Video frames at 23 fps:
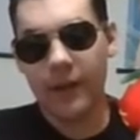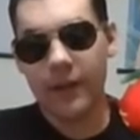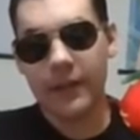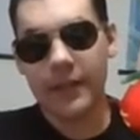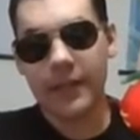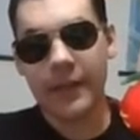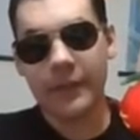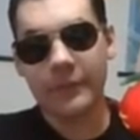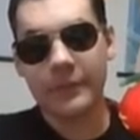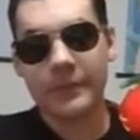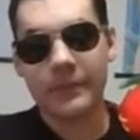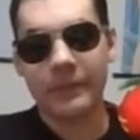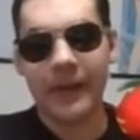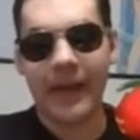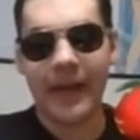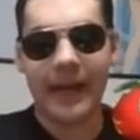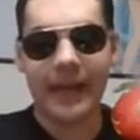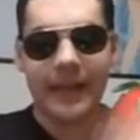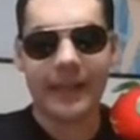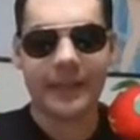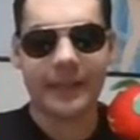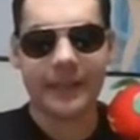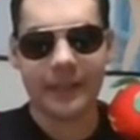comes
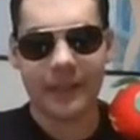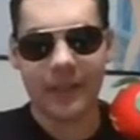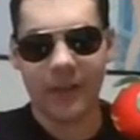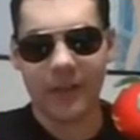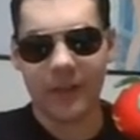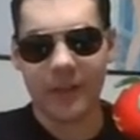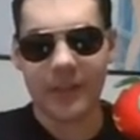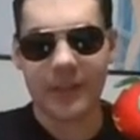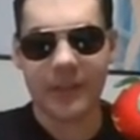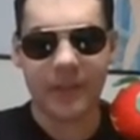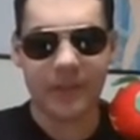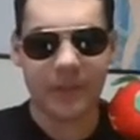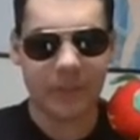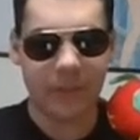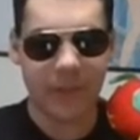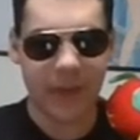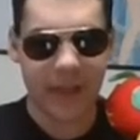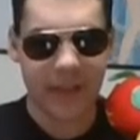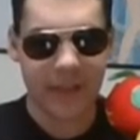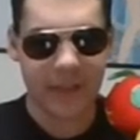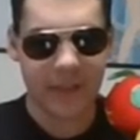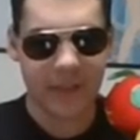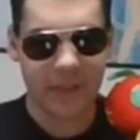back. It all comes
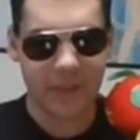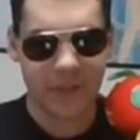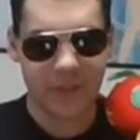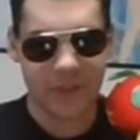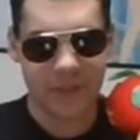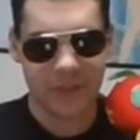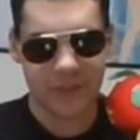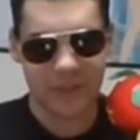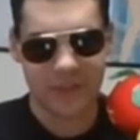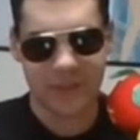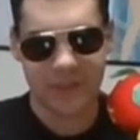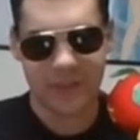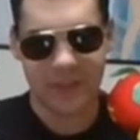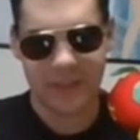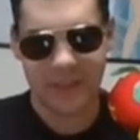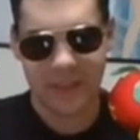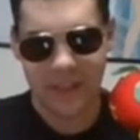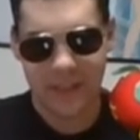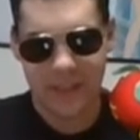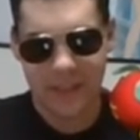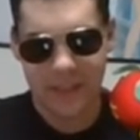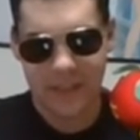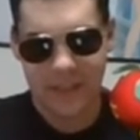back to culture
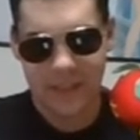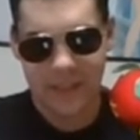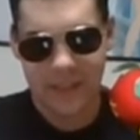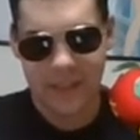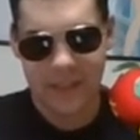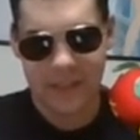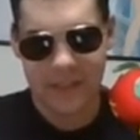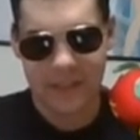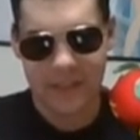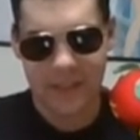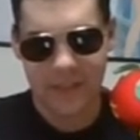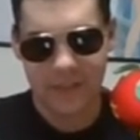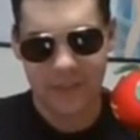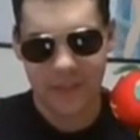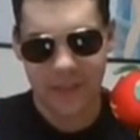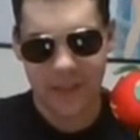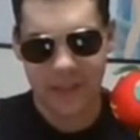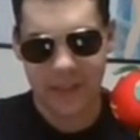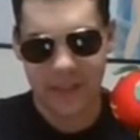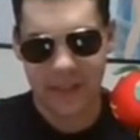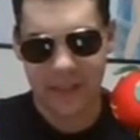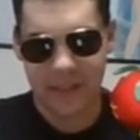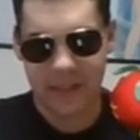and stuff like
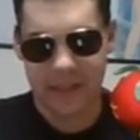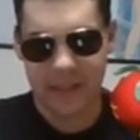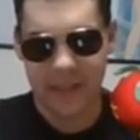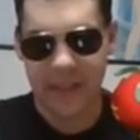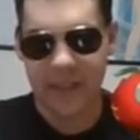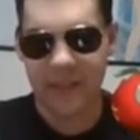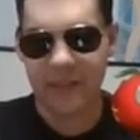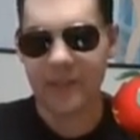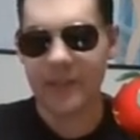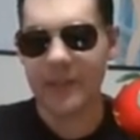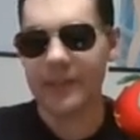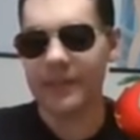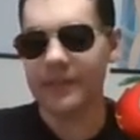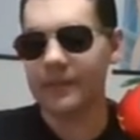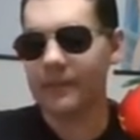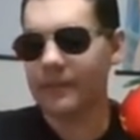that. Anyway,